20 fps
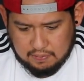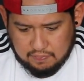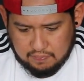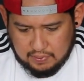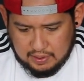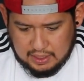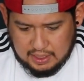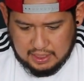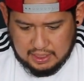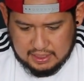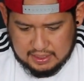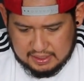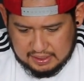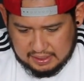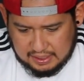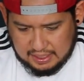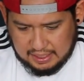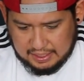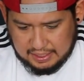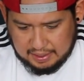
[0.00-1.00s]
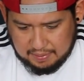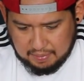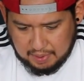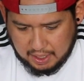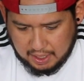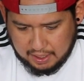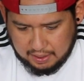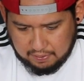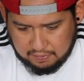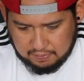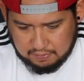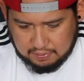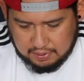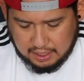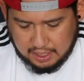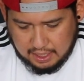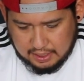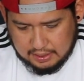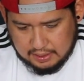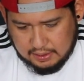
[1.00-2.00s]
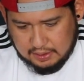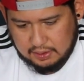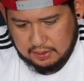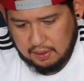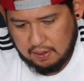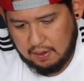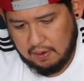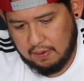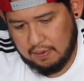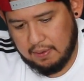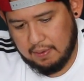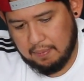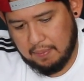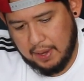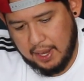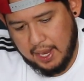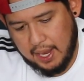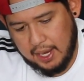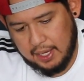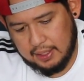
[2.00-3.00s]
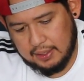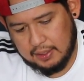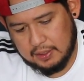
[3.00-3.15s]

Really skinny bottle. It has a star on the back.